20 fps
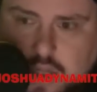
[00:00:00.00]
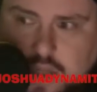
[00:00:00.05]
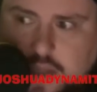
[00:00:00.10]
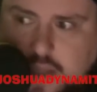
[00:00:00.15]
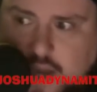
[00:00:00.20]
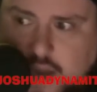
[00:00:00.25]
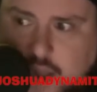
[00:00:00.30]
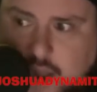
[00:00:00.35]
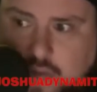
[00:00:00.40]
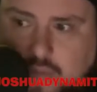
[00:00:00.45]

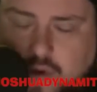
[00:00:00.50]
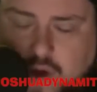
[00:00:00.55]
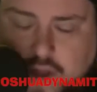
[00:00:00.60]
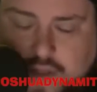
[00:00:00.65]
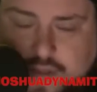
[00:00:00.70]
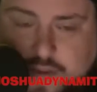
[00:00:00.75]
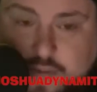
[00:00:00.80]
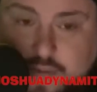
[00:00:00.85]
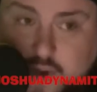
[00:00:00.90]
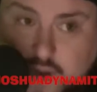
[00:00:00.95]
that I
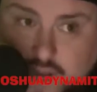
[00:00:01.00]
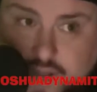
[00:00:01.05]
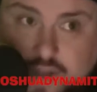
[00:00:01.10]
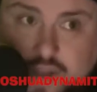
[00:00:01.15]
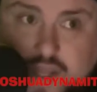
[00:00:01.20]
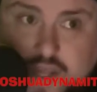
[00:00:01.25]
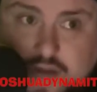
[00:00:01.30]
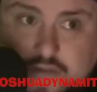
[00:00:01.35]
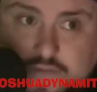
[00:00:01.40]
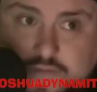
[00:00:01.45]
want the right
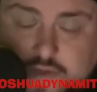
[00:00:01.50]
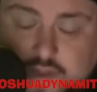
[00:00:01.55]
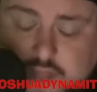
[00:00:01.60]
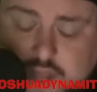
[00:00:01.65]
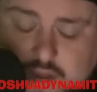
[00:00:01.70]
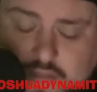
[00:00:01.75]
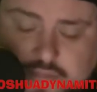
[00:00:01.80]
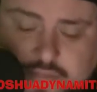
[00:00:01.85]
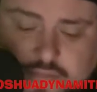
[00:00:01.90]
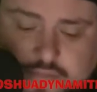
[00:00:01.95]
thing for
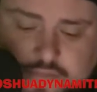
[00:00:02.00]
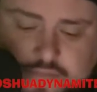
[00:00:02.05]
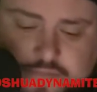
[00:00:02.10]
them.